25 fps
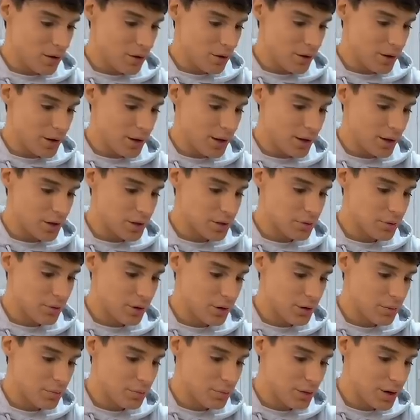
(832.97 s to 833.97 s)
Okay, so we're
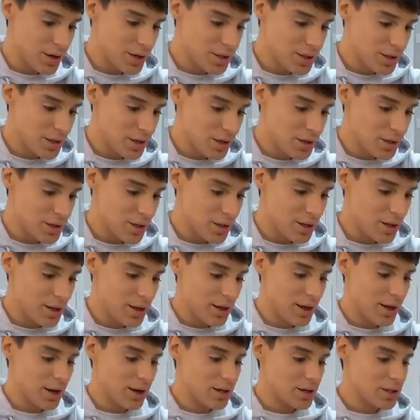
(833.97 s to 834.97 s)
gonna press it into the
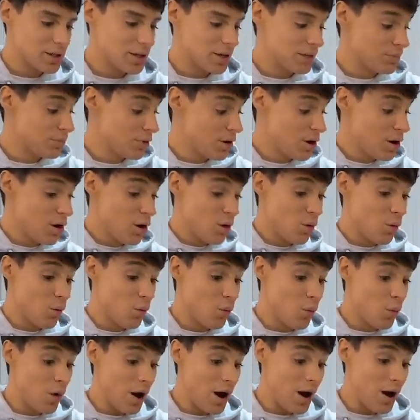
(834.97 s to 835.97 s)
ketchup.
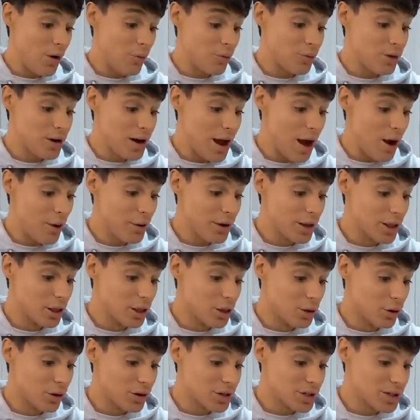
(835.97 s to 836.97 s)
Wow, now it
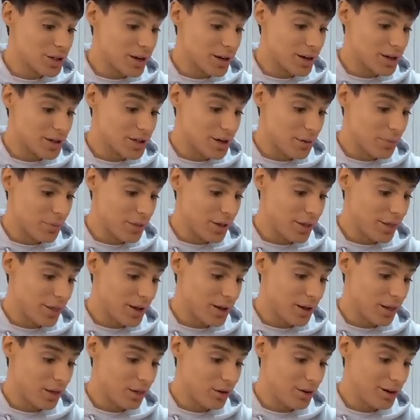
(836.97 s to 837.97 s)
looks like something
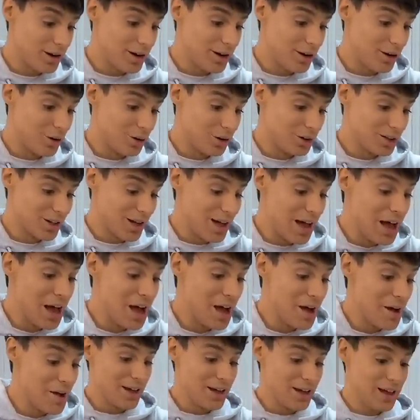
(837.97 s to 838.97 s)
that a three-year-old,
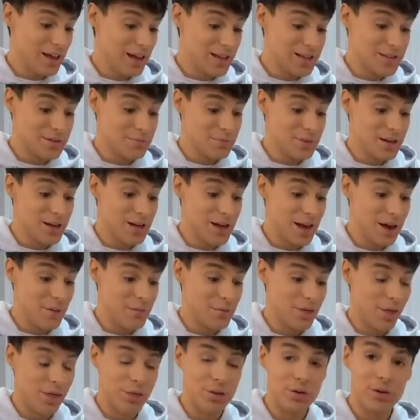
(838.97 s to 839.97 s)
it's me,
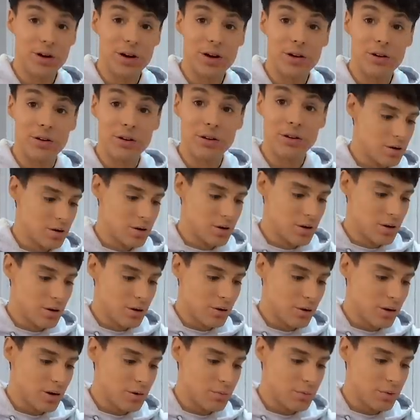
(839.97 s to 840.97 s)
I'm the three-year-old.
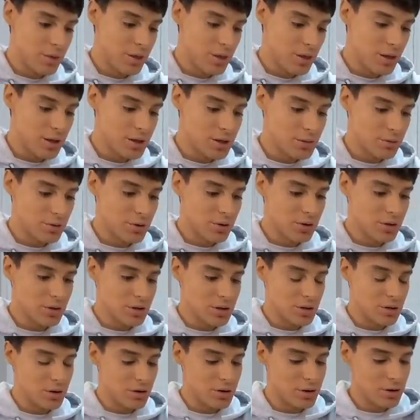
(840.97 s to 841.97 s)
I'm gonna put this one on
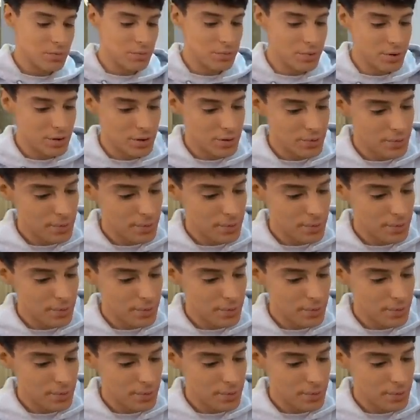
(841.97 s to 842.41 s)
top.